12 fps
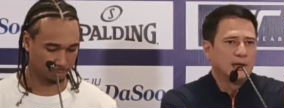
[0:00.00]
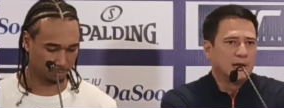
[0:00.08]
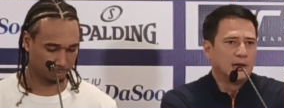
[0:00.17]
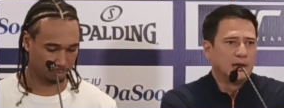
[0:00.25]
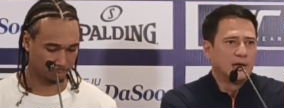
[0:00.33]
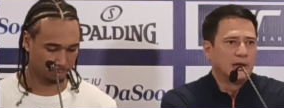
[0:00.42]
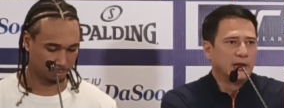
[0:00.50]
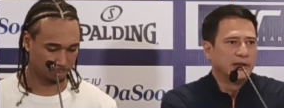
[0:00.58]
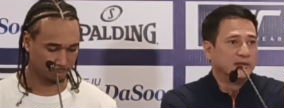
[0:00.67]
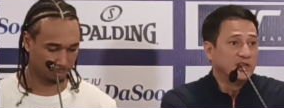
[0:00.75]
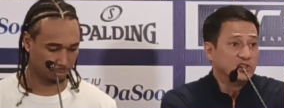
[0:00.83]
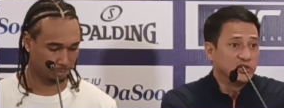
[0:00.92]
Speaker 1: uh,
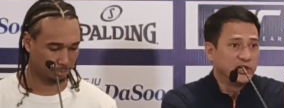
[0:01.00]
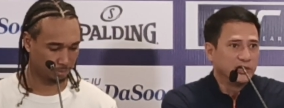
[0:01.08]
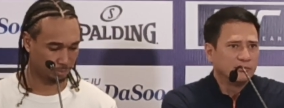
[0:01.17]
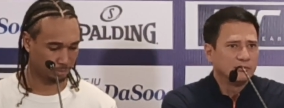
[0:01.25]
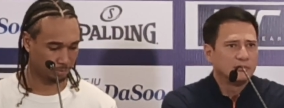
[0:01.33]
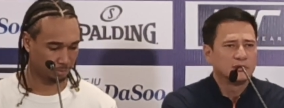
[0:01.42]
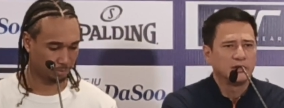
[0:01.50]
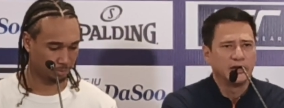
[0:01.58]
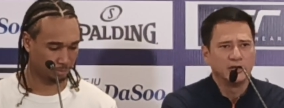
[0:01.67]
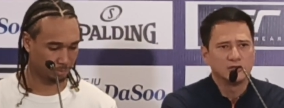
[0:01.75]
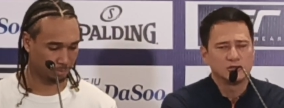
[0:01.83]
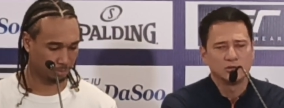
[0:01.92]
and DJ,
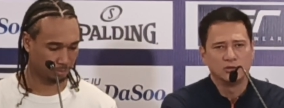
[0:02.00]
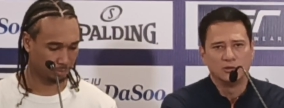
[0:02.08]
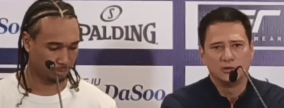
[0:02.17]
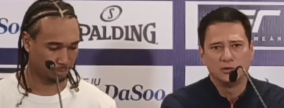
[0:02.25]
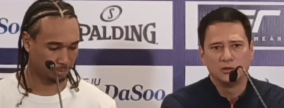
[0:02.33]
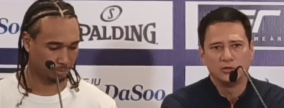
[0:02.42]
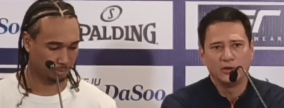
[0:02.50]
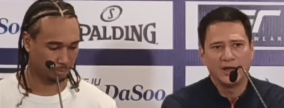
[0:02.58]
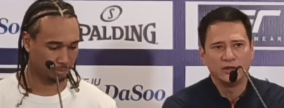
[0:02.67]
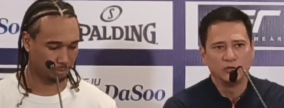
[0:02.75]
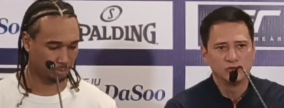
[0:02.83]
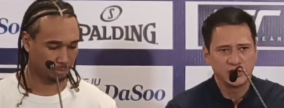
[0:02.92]
right? So you
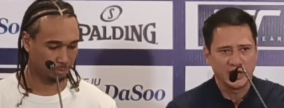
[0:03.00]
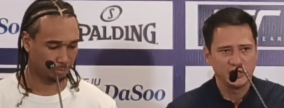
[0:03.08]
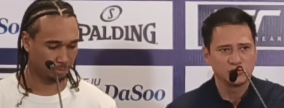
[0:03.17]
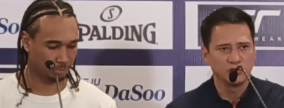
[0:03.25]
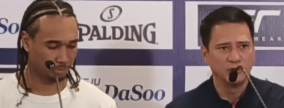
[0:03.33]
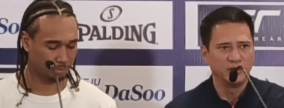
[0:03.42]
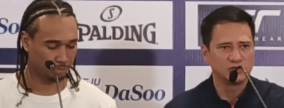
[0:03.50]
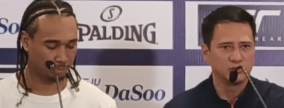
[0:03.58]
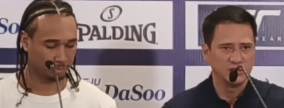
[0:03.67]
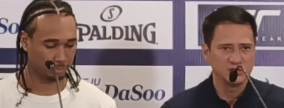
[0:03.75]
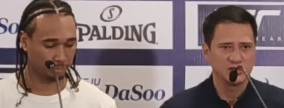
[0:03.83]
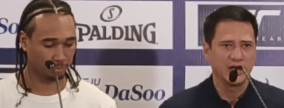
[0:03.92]
add those guys to the mix
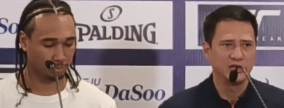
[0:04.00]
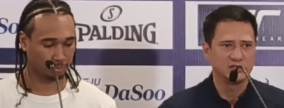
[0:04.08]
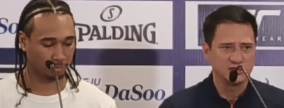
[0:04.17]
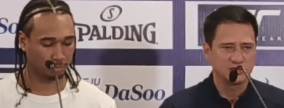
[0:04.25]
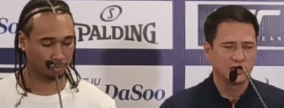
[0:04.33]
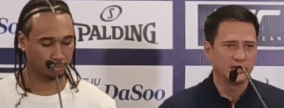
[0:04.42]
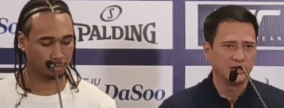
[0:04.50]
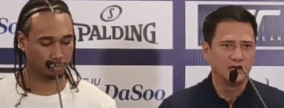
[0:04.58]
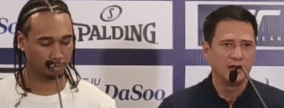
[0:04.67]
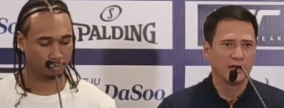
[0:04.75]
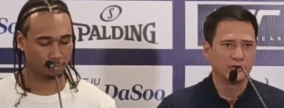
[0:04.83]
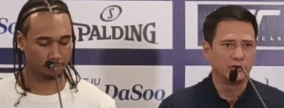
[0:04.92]
with these guys, they started
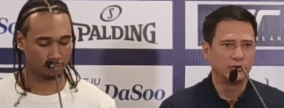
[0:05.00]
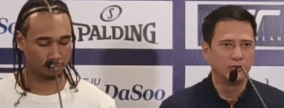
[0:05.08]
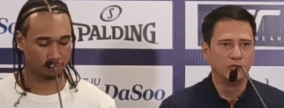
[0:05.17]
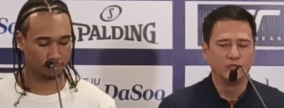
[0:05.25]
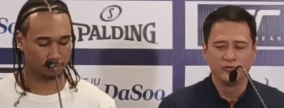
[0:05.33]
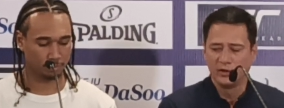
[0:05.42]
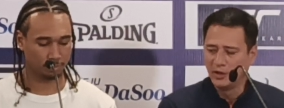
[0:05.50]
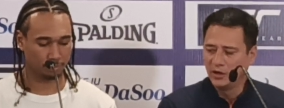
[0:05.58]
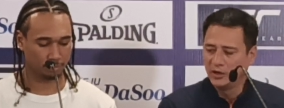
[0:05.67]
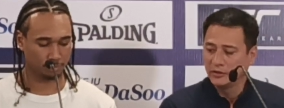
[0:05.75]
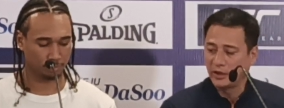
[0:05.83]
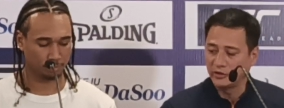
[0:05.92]
to get their groove.
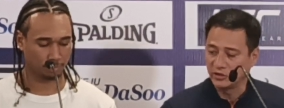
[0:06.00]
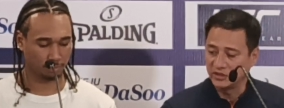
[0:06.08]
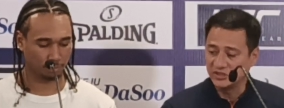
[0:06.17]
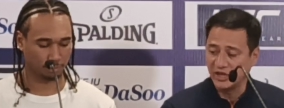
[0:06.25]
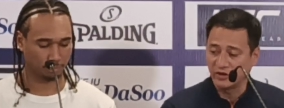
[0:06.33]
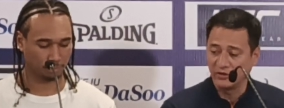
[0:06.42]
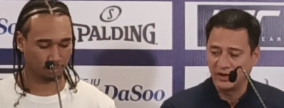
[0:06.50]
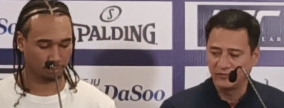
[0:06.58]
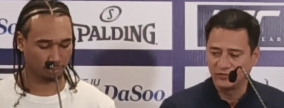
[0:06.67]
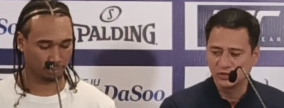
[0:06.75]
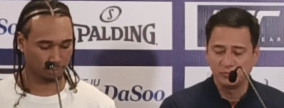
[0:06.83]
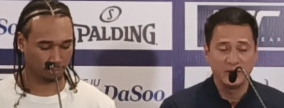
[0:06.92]
I thought the second
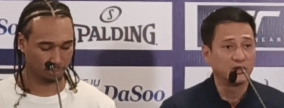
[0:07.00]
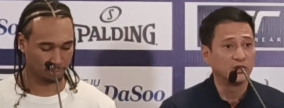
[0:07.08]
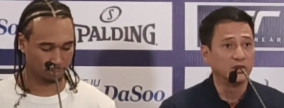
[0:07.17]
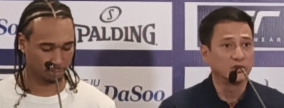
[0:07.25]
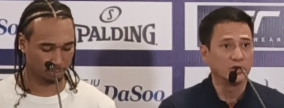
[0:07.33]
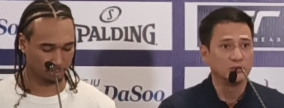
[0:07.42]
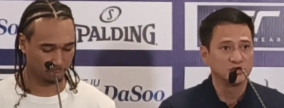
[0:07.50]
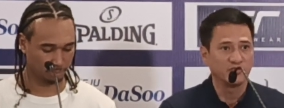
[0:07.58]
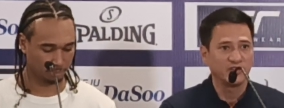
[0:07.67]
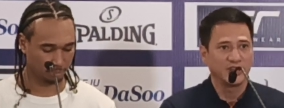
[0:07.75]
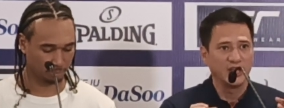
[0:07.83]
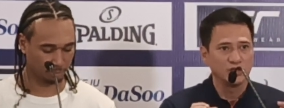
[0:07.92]
half was better in terms
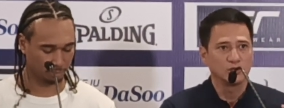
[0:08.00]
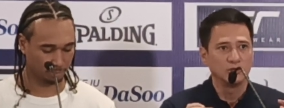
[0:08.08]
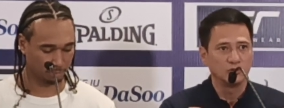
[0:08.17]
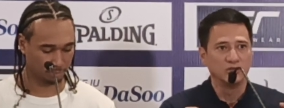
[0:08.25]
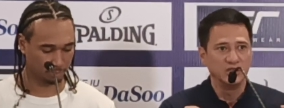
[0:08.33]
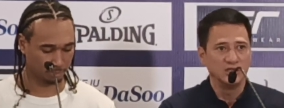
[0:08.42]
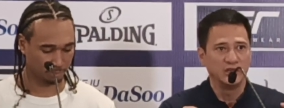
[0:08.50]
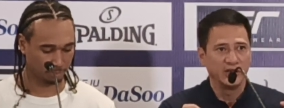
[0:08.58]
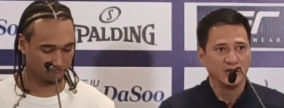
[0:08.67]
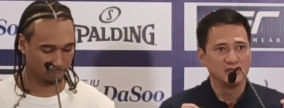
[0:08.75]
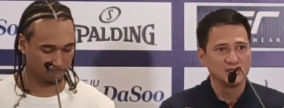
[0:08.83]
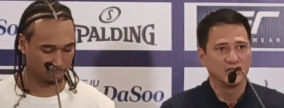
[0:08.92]
of attention to
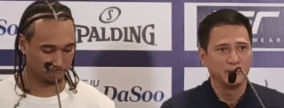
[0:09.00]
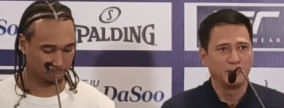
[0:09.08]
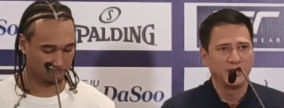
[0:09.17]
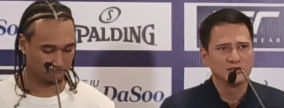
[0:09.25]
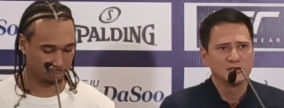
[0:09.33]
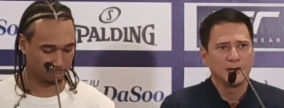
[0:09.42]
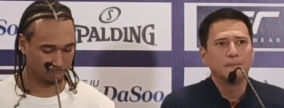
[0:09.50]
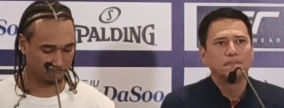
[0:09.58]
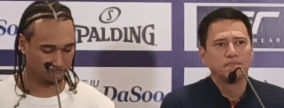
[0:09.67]
details and depensa.